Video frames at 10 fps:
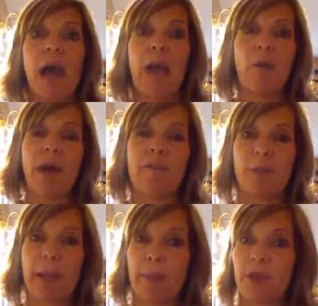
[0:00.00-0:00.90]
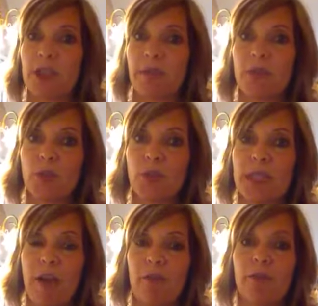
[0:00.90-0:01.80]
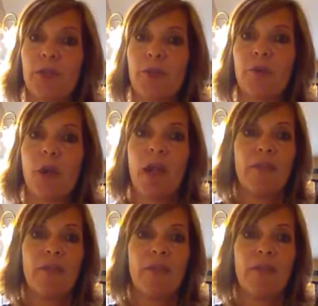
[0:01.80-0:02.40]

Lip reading: I will have the Pampered Chef tools out for you.